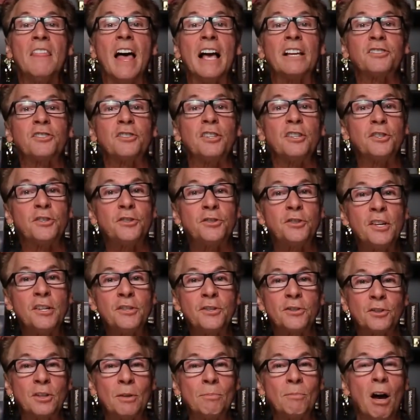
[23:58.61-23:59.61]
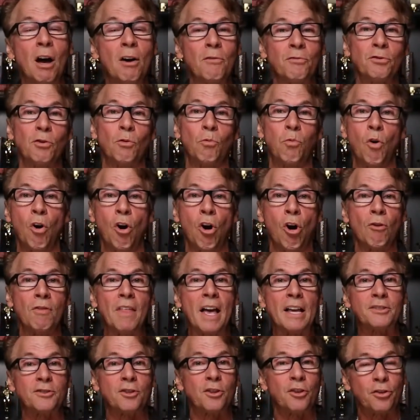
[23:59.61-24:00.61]
that's the system of the world,
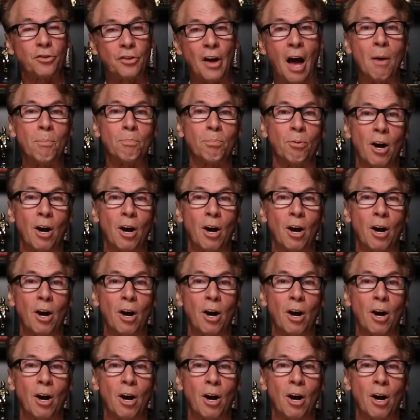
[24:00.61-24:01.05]
that's the thought